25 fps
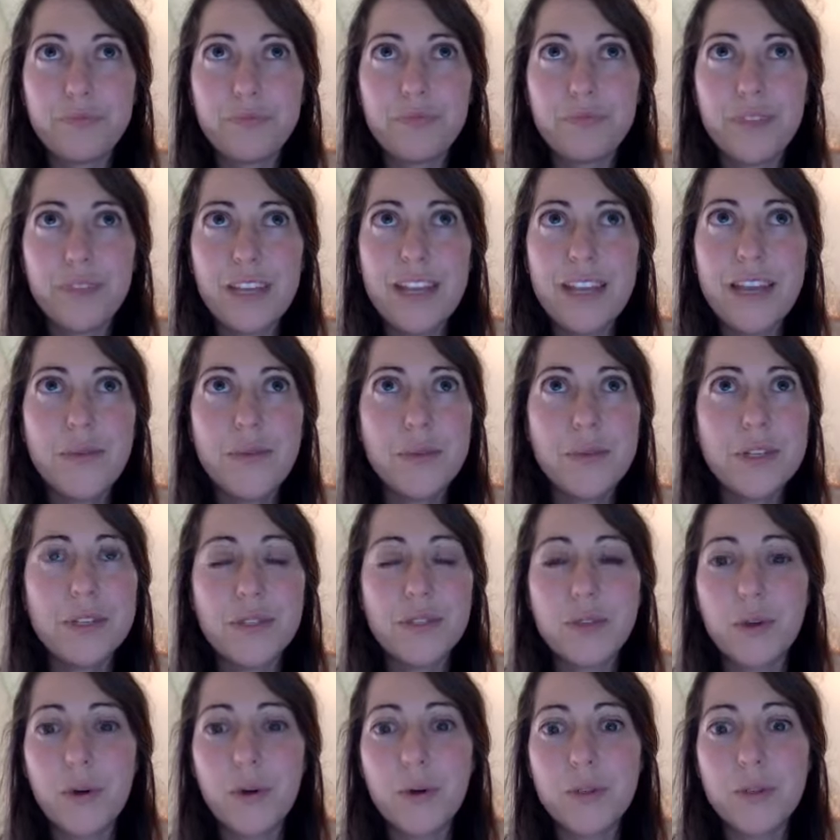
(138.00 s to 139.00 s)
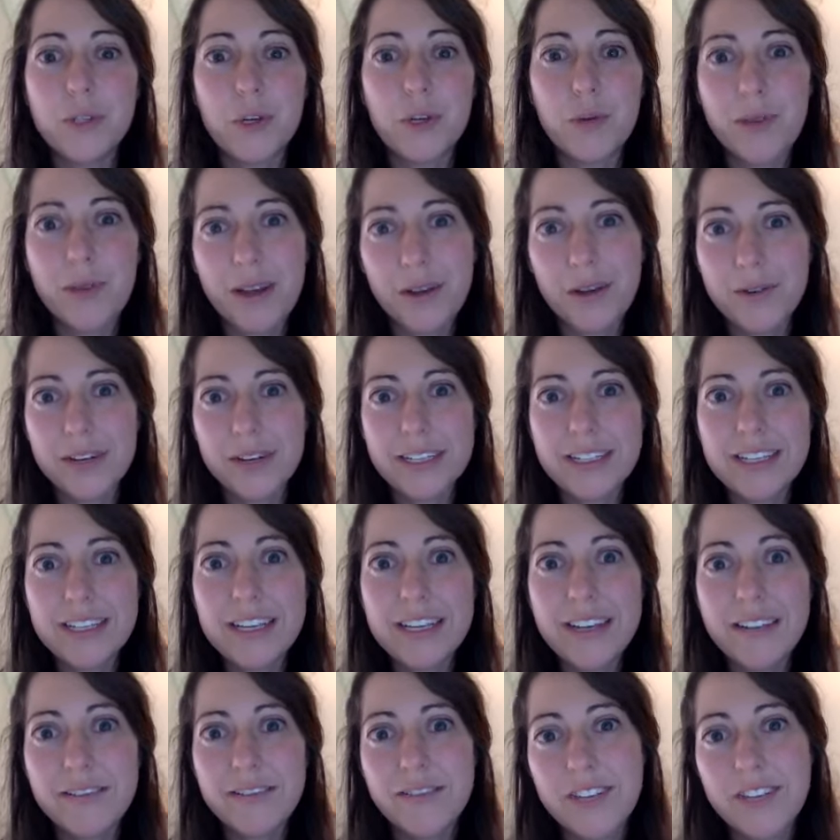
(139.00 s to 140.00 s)
it was so well
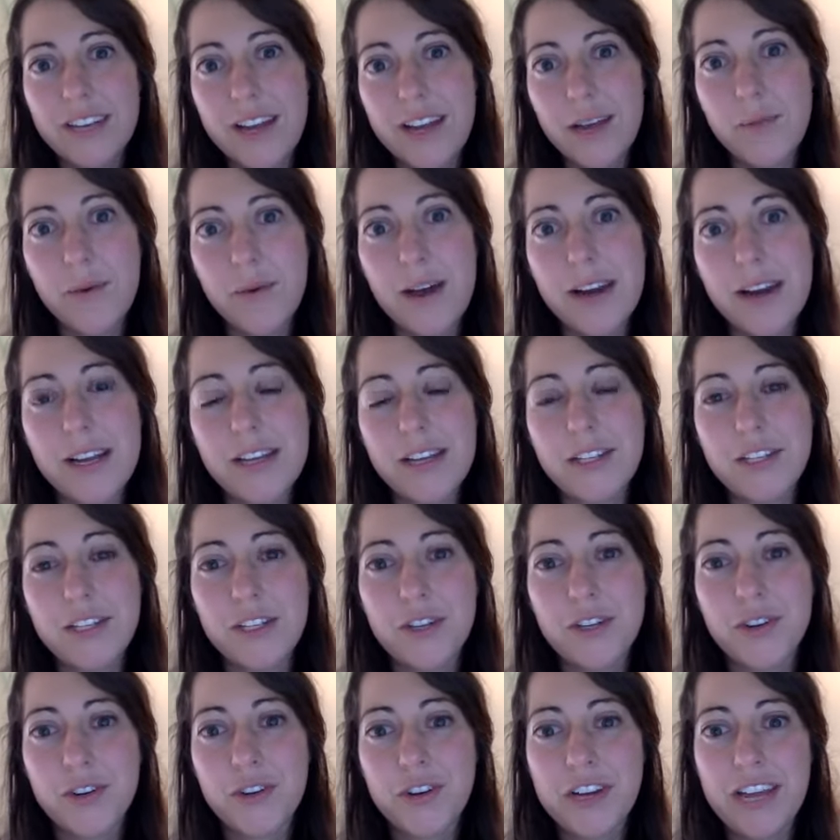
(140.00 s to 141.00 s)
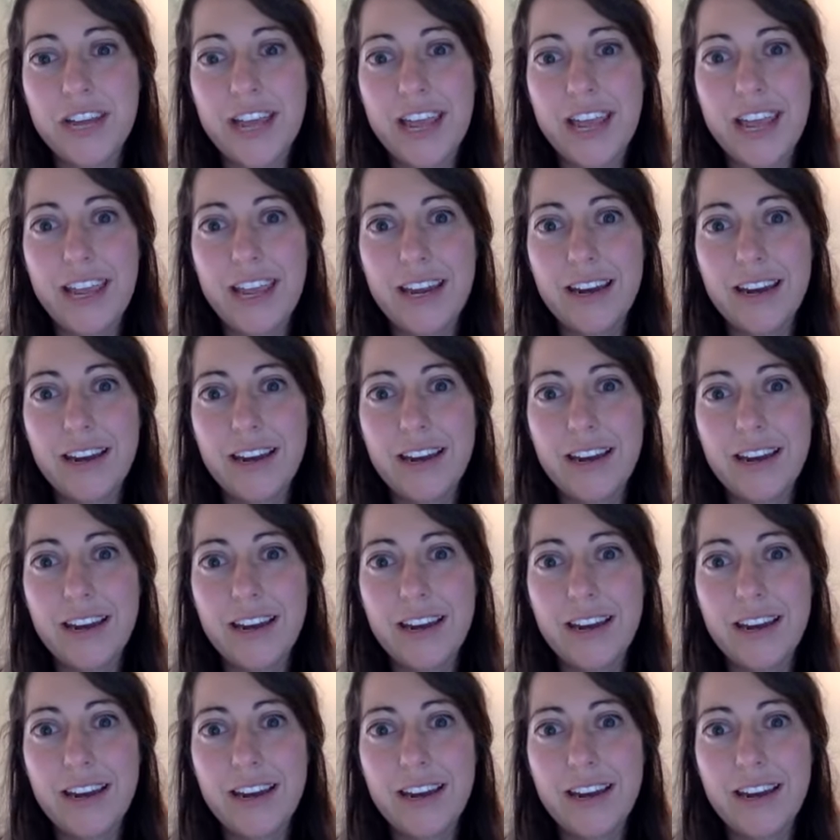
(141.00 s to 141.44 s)
received. And I wanted to create